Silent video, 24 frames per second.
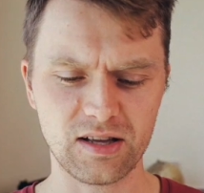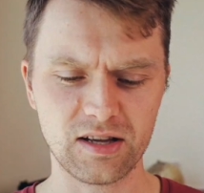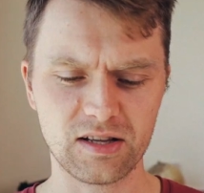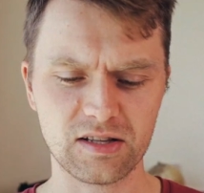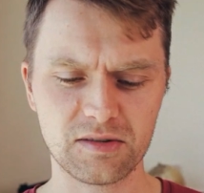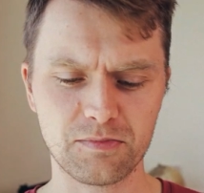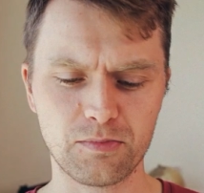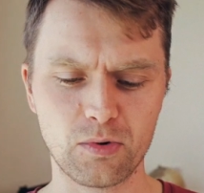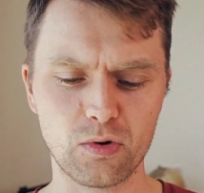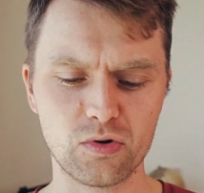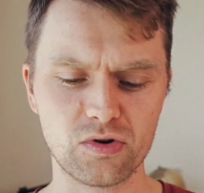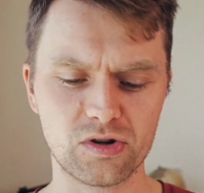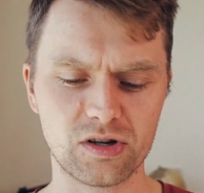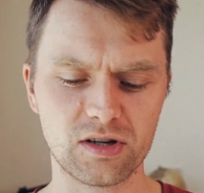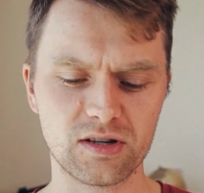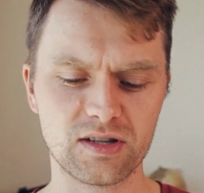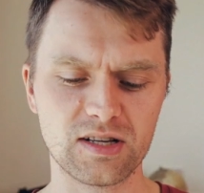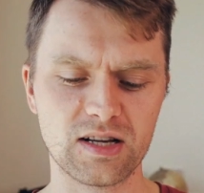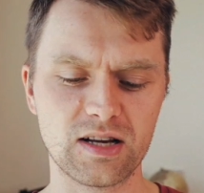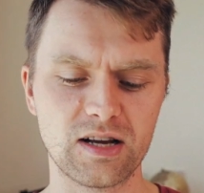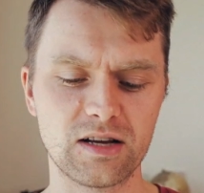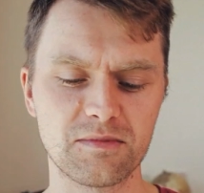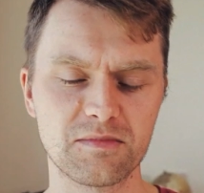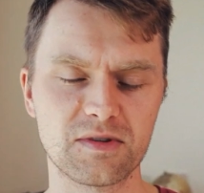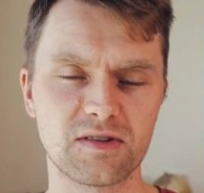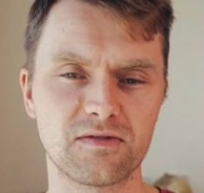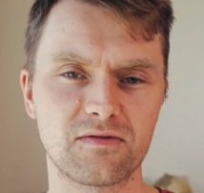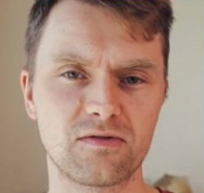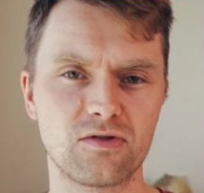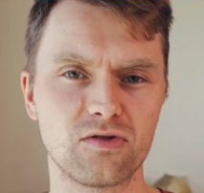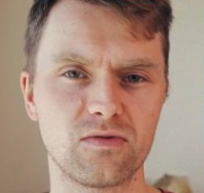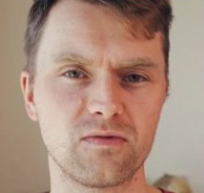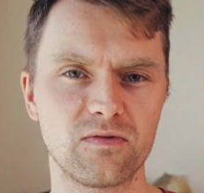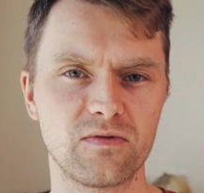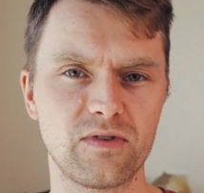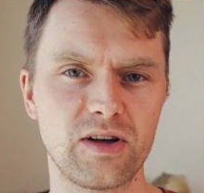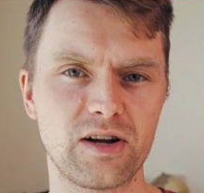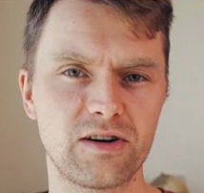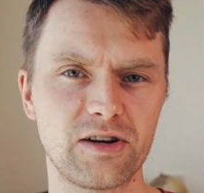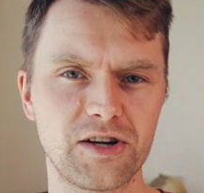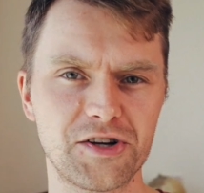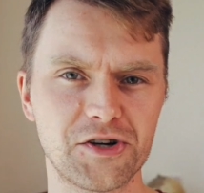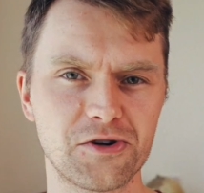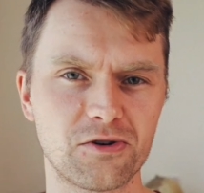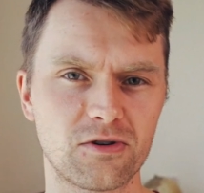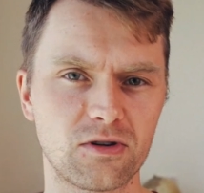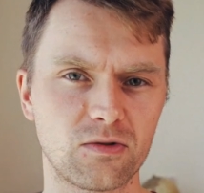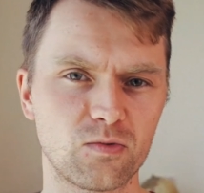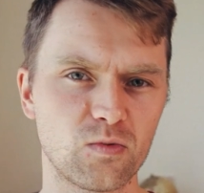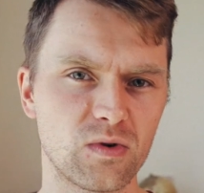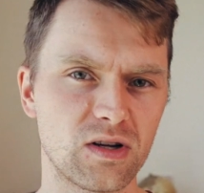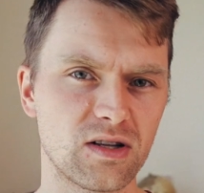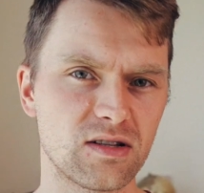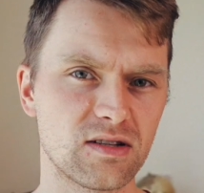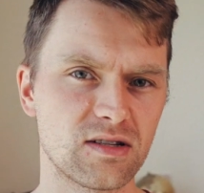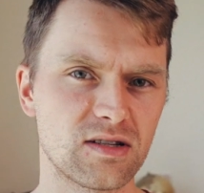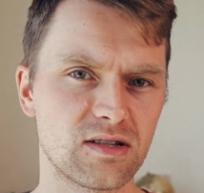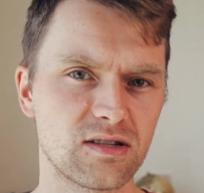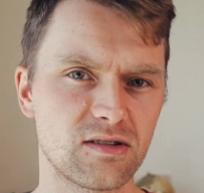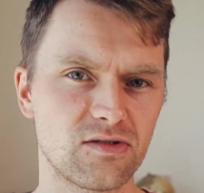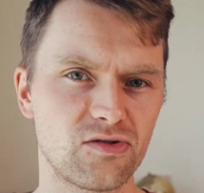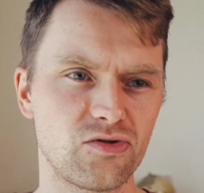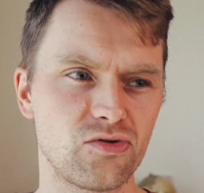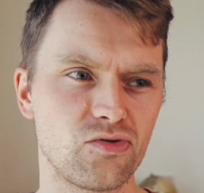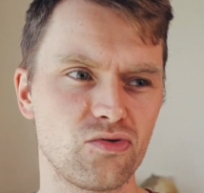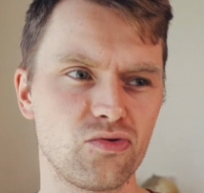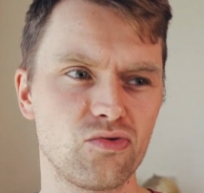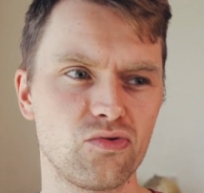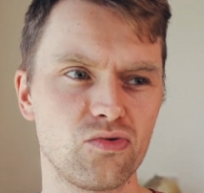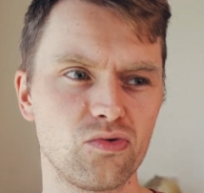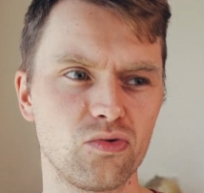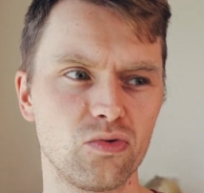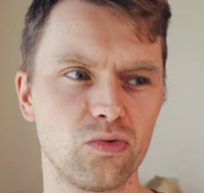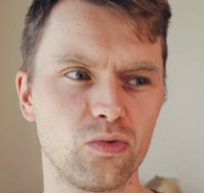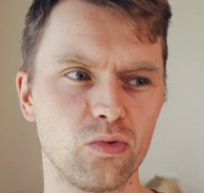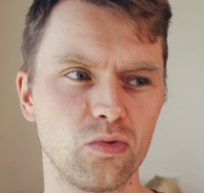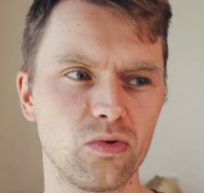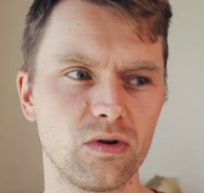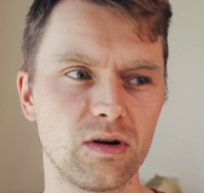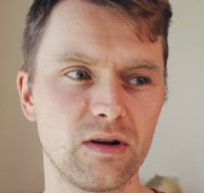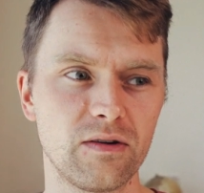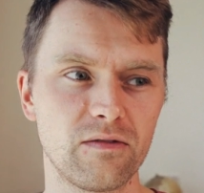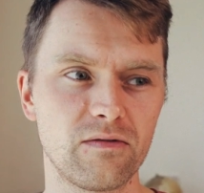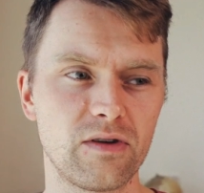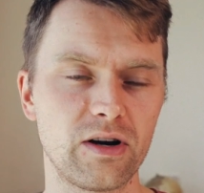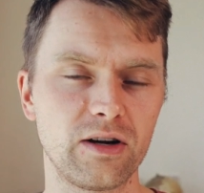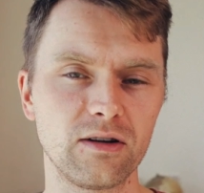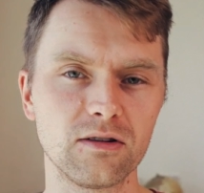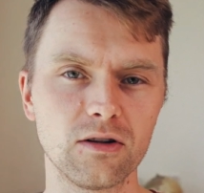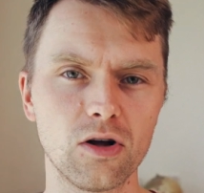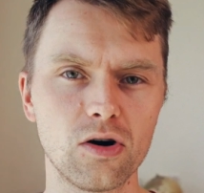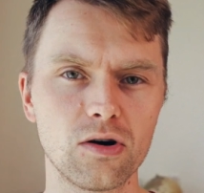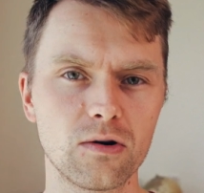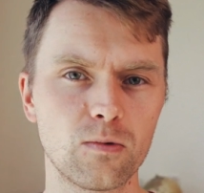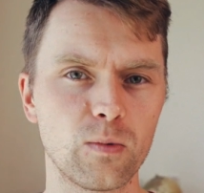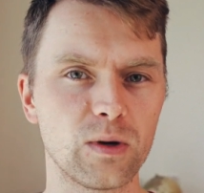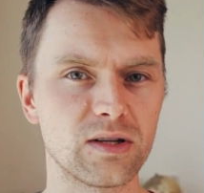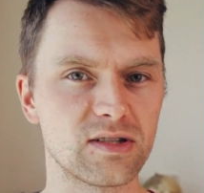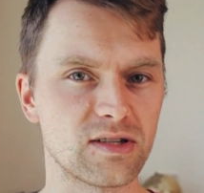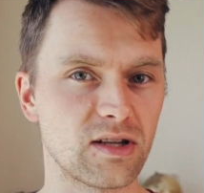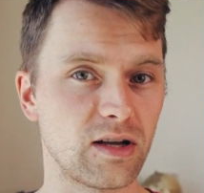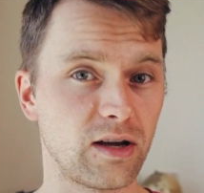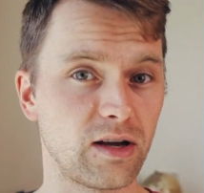exposure times, from very short ones to very long ones,